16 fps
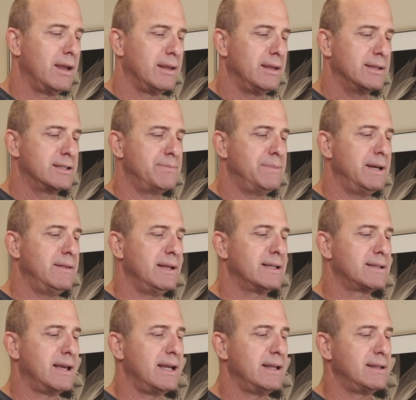you spin
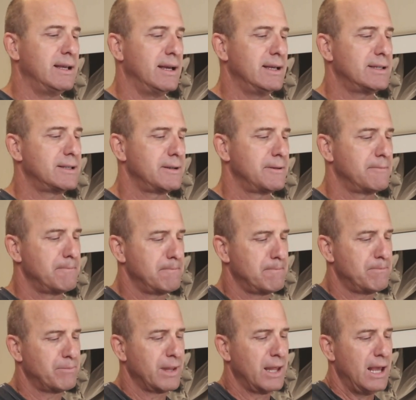this like this.
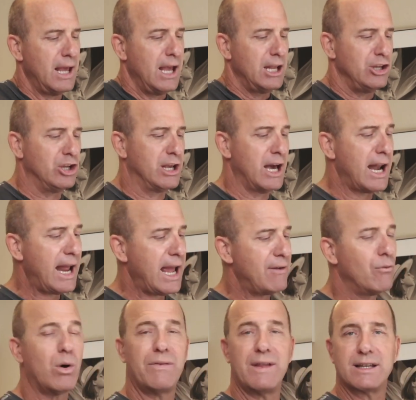You gotta
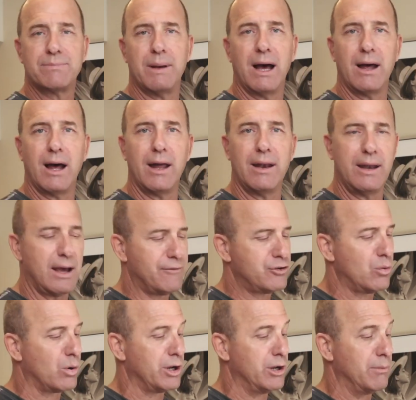have one that's enough
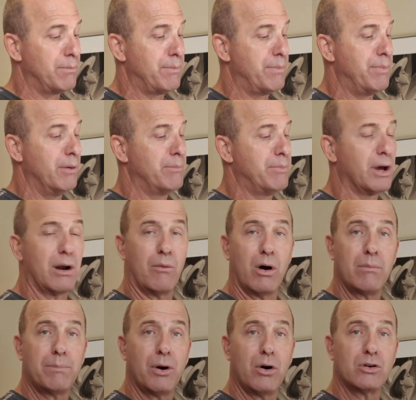to where you put
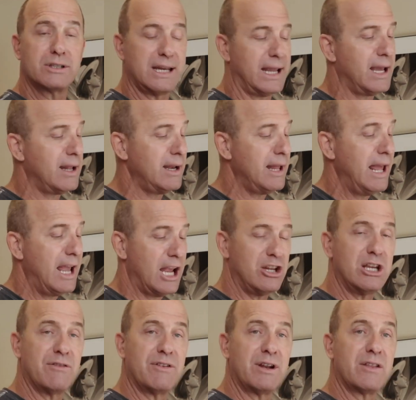one post in and
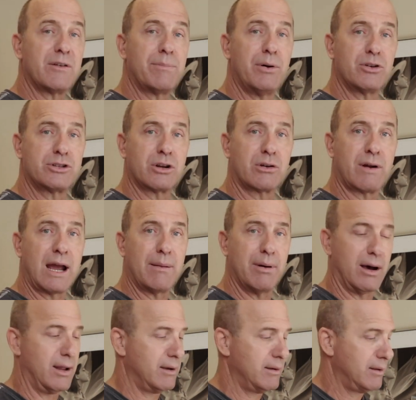you have another post to grab
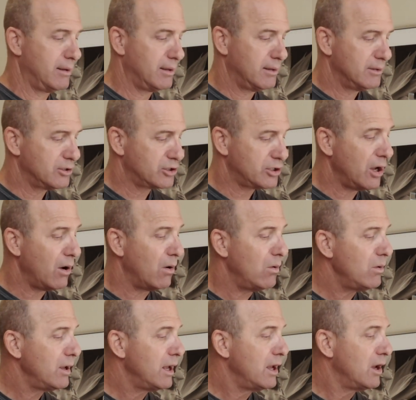on.
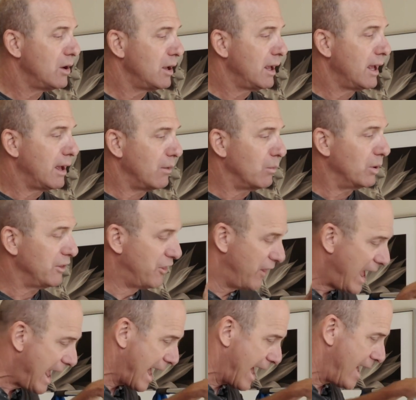So, with
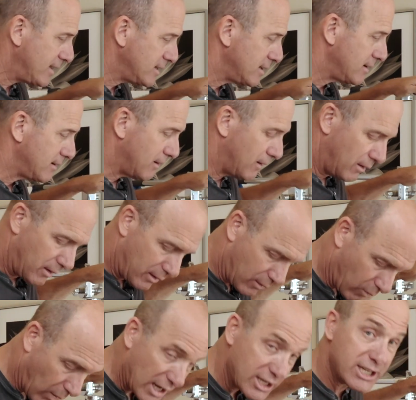that,
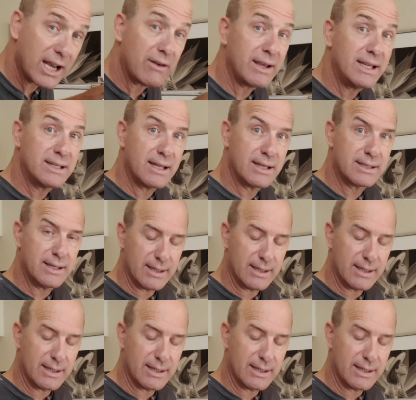watch how easy this